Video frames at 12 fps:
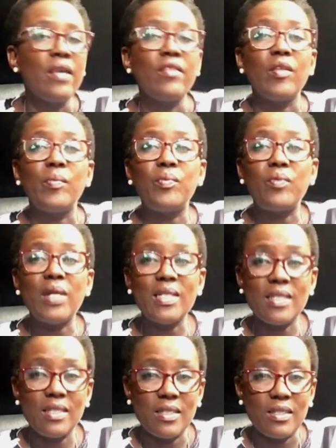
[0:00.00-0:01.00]
The
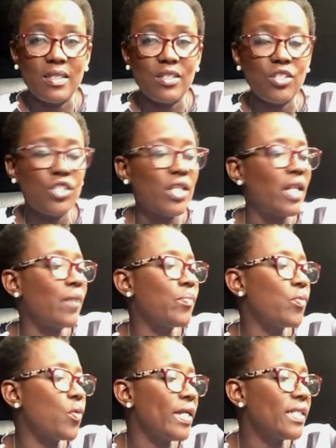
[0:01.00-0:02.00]
President shall
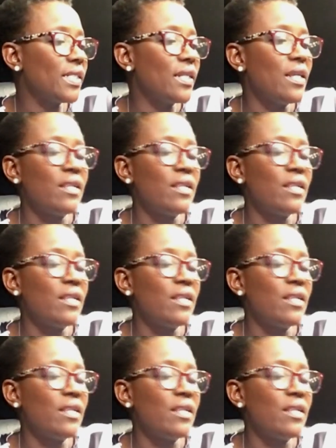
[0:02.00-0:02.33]
appoint